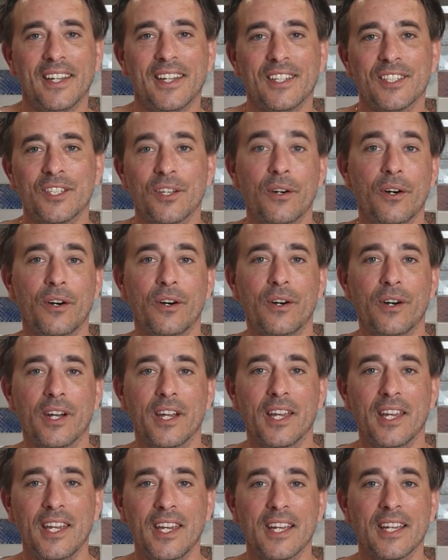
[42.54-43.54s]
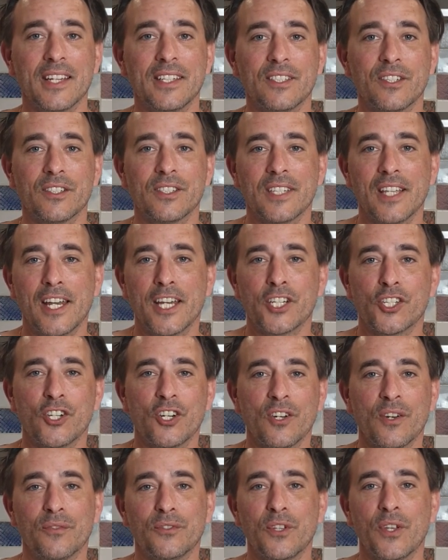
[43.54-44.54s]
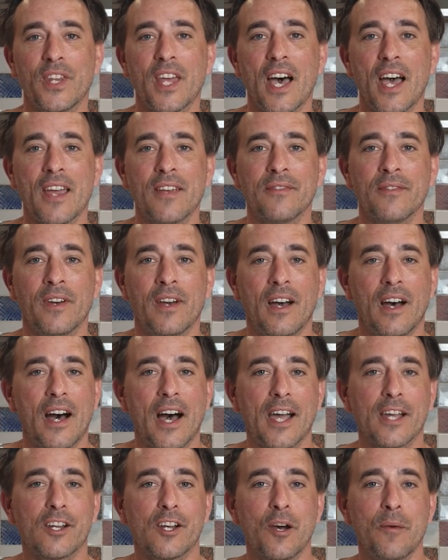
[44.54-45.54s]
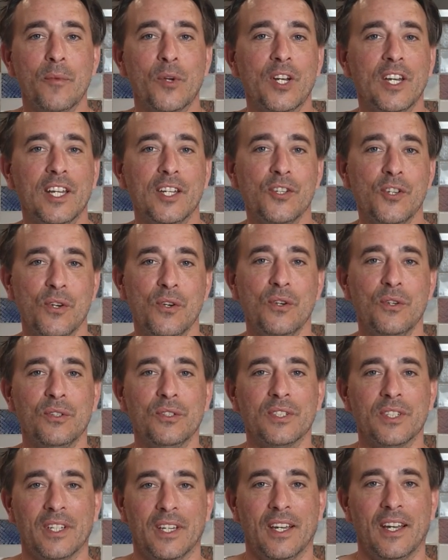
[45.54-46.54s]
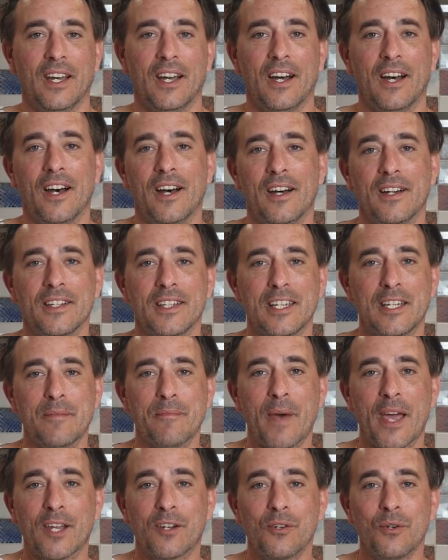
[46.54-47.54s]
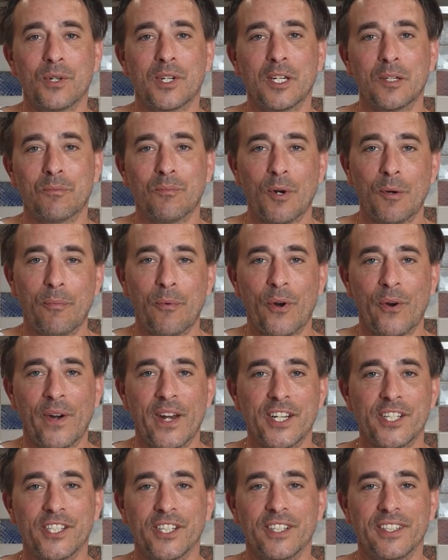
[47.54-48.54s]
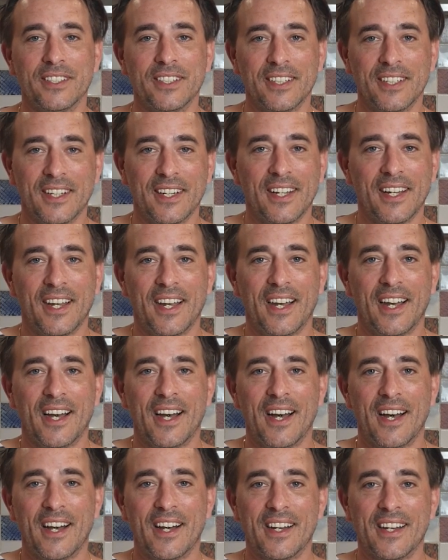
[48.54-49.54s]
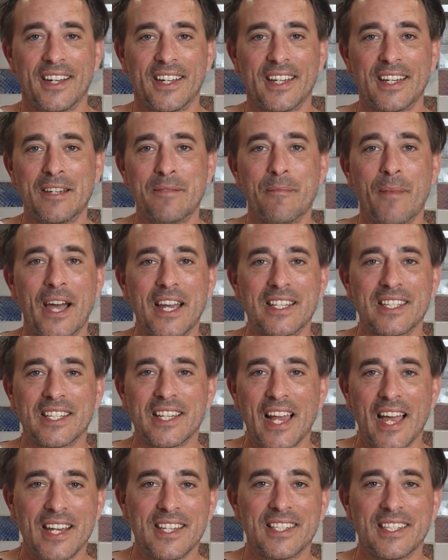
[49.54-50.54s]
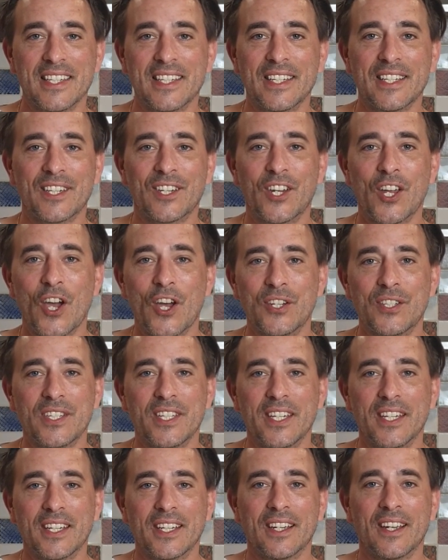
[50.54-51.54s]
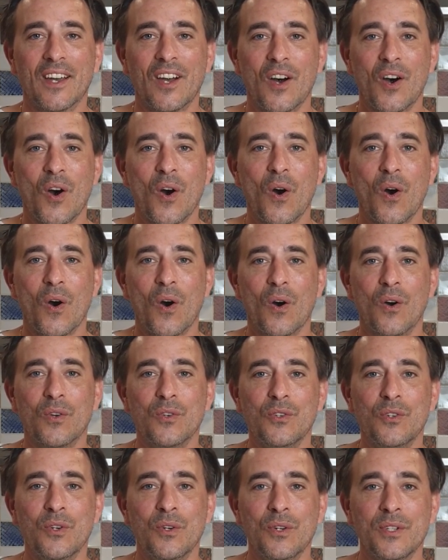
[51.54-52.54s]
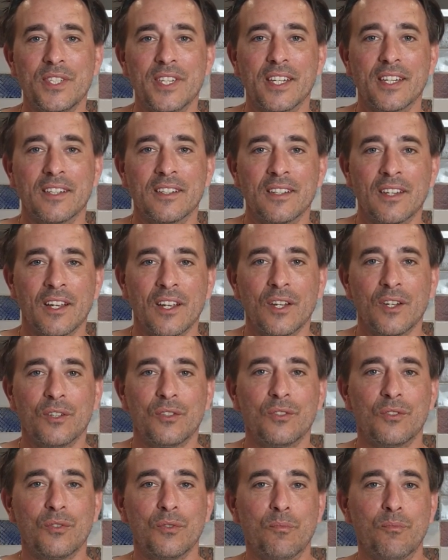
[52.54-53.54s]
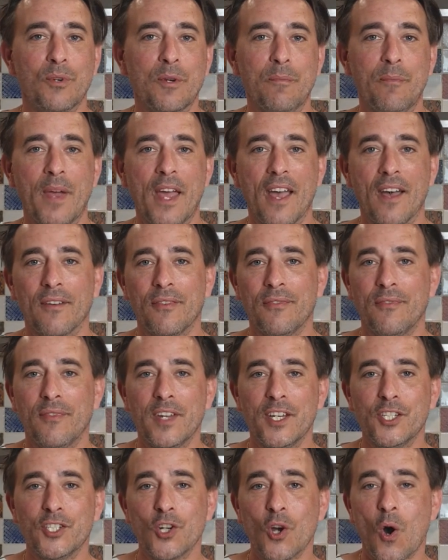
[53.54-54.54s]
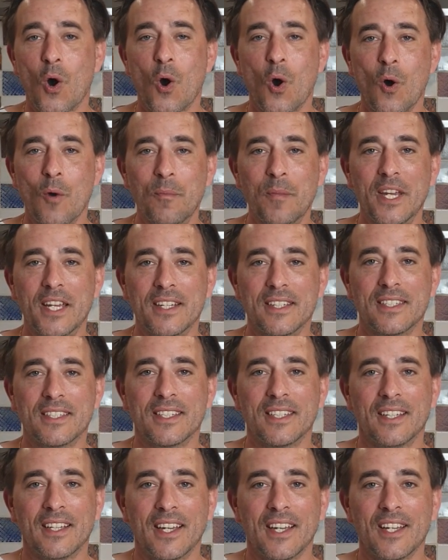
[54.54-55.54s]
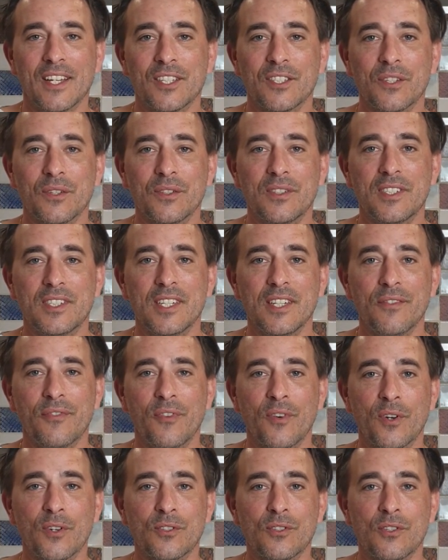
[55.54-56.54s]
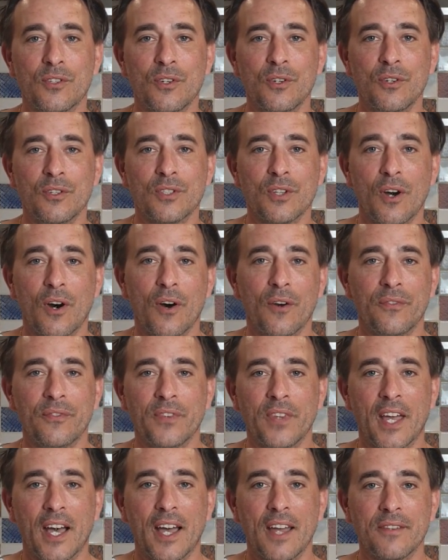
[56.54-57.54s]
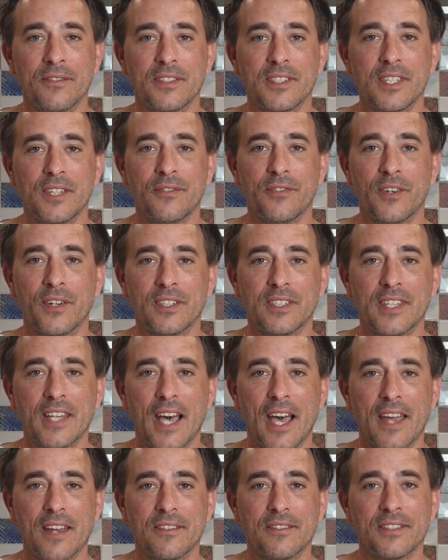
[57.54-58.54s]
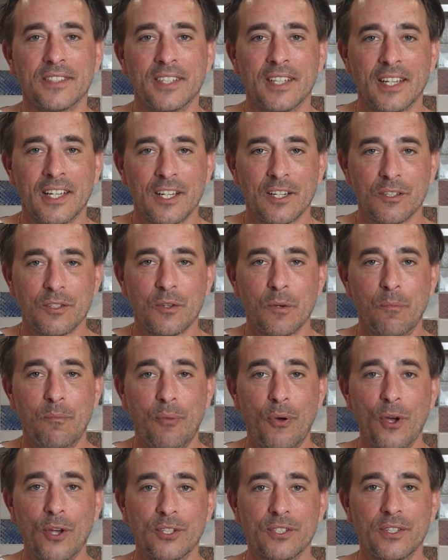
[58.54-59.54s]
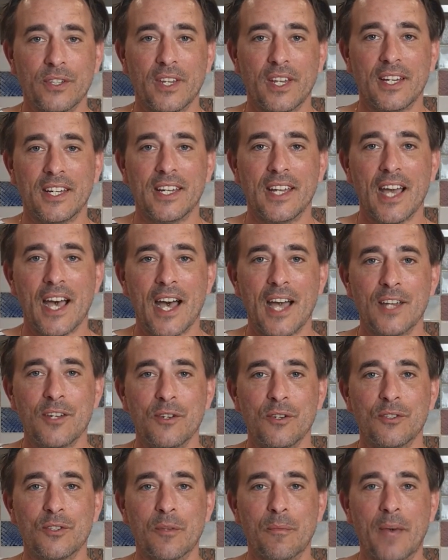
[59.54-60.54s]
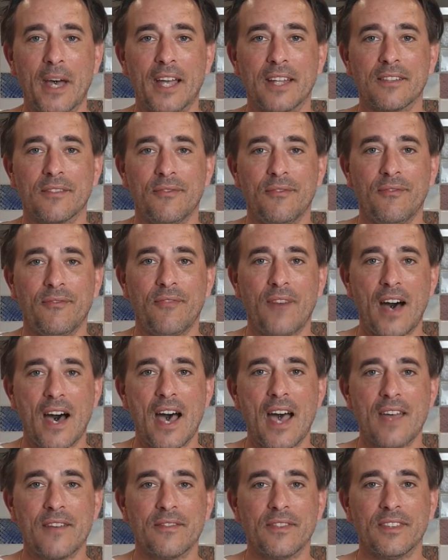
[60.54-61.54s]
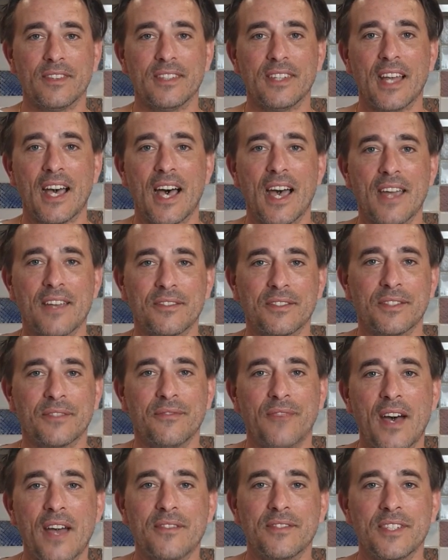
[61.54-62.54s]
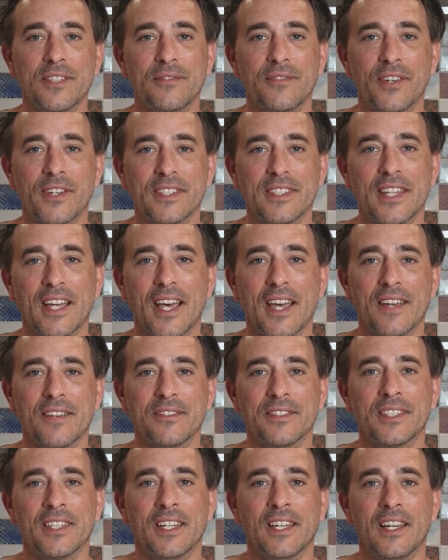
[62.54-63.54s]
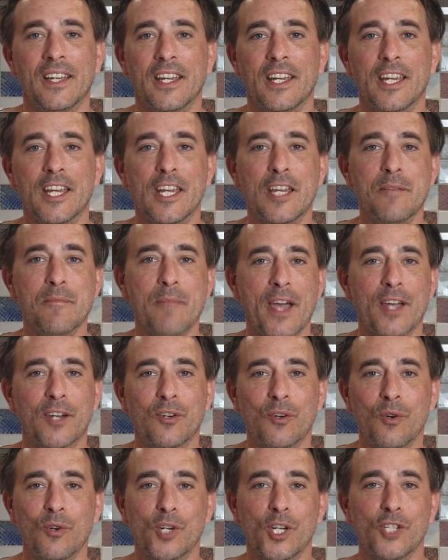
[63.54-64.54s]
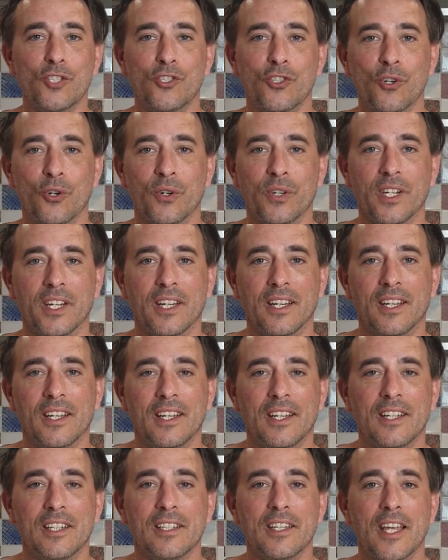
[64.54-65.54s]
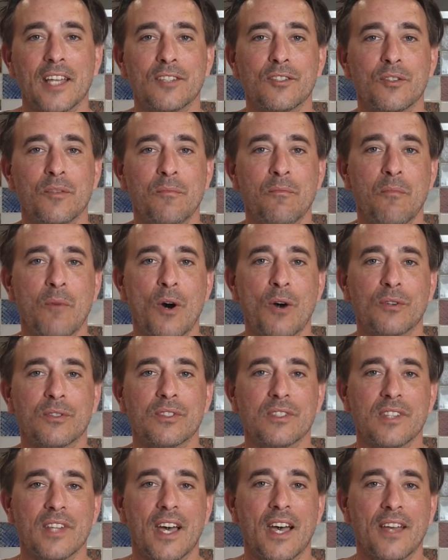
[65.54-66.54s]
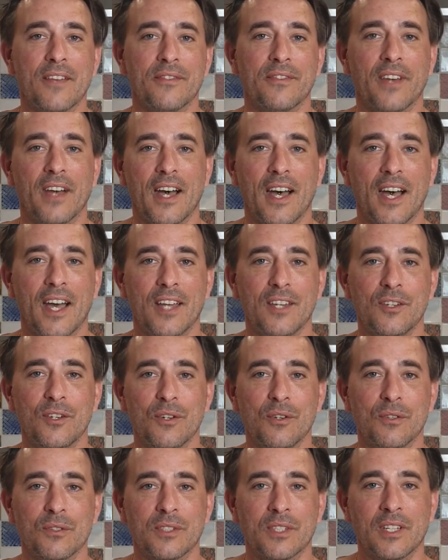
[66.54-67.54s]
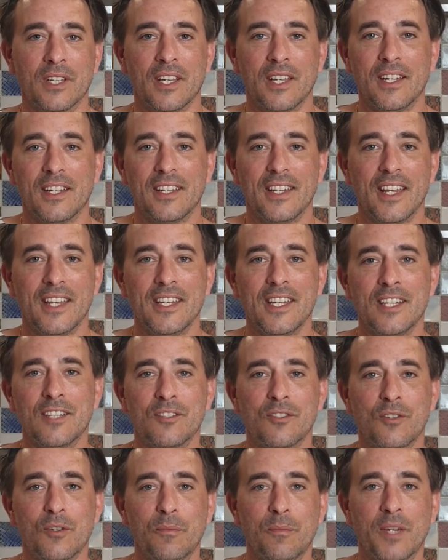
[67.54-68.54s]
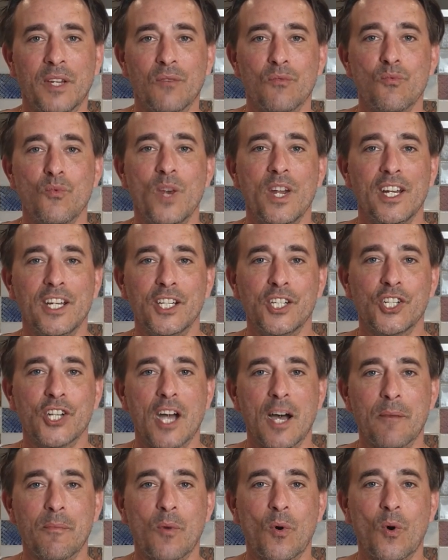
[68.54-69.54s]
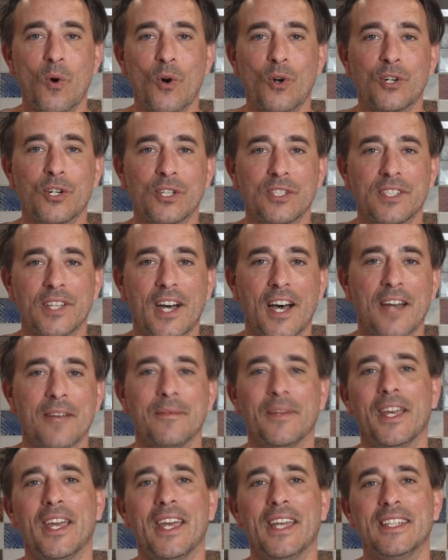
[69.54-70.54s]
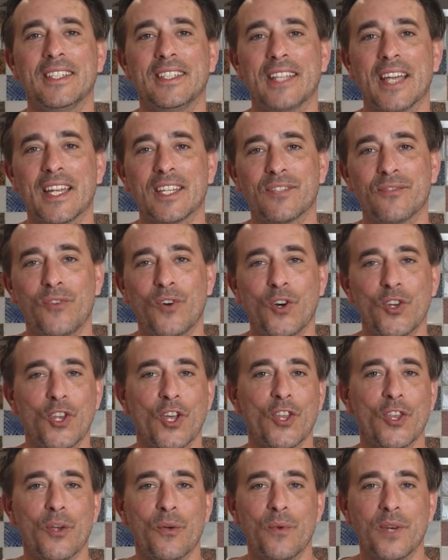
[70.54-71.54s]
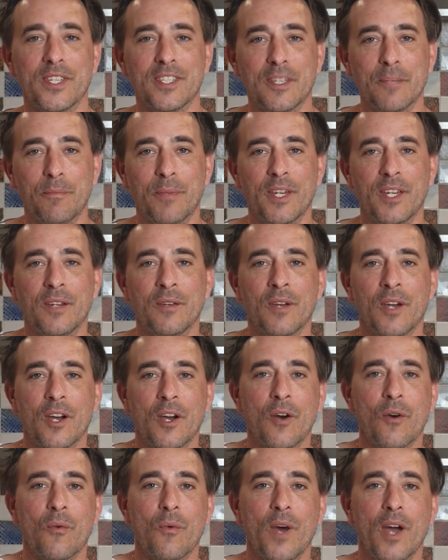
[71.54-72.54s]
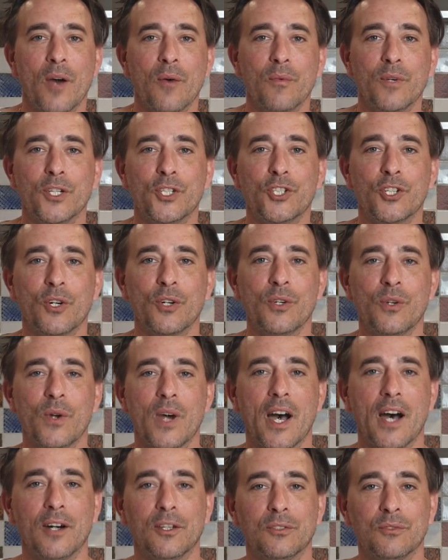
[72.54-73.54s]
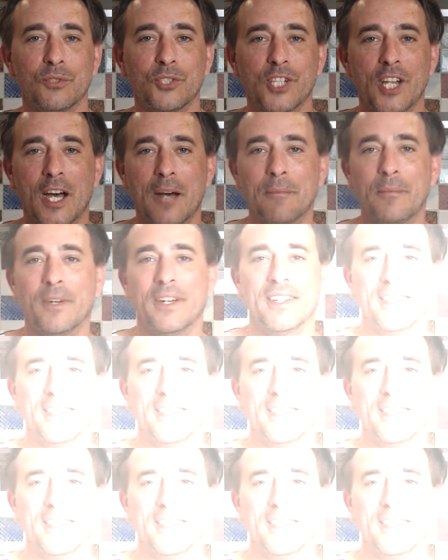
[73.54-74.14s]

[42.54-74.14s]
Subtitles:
So here is a selection of the knife I commonly use in my cooking preparation, in my slicing, cutting, or using to prepare fish or meats. So different use of knives, different knives. So personally, I use about five different knives in cooking journey. That's the most knife I use. They need to be really sharp all the time, and that's for another recipe where we'll show you how to sharp.